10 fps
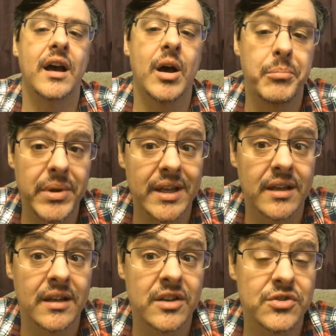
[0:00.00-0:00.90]
a big
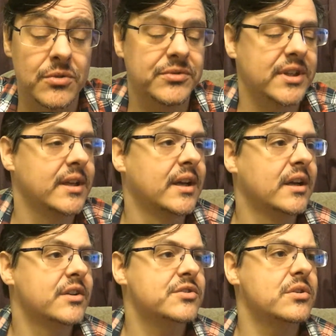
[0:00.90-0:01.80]
softie.
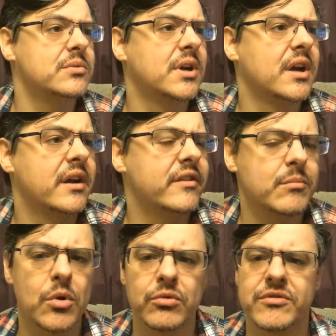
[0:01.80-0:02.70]
So the
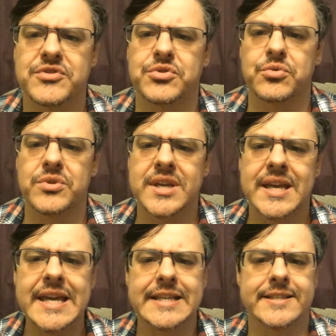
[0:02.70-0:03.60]
moral of the story
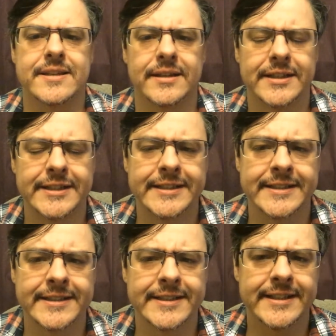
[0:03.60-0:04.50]
is,
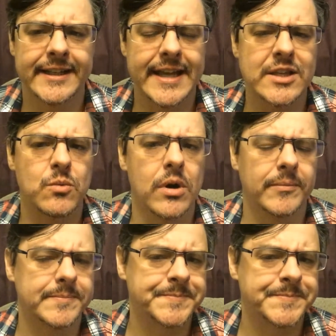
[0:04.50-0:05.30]
guess what?